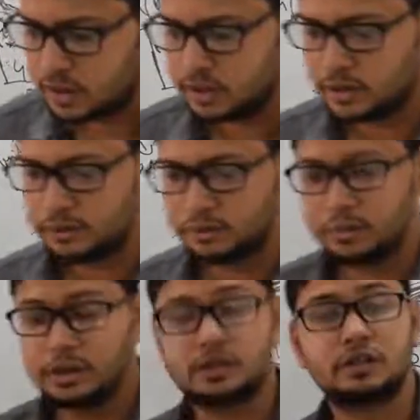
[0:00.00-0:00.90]

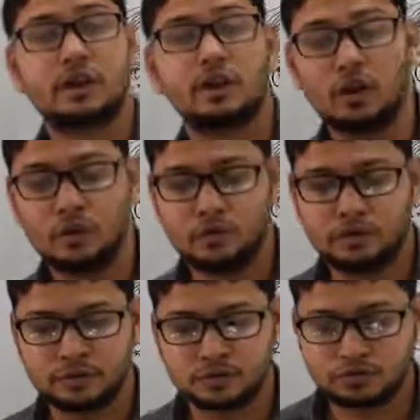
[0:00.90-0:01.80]
Ministry
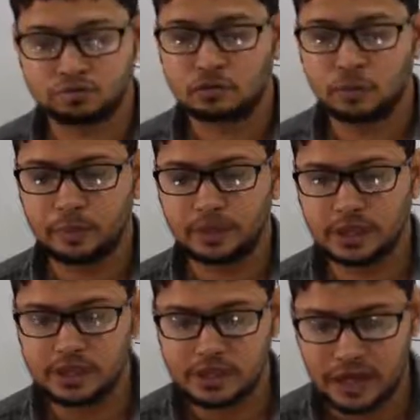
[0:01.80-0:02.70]
of Women
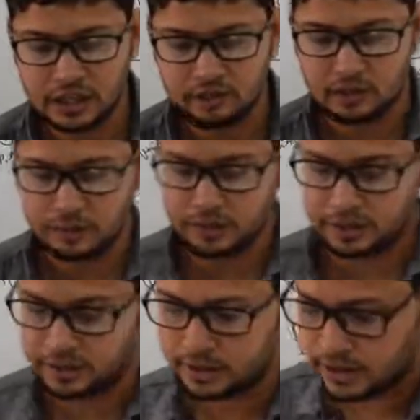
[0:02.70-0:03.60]
and Child
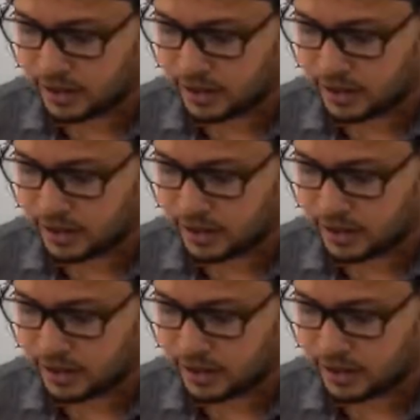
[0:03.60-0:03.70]
Development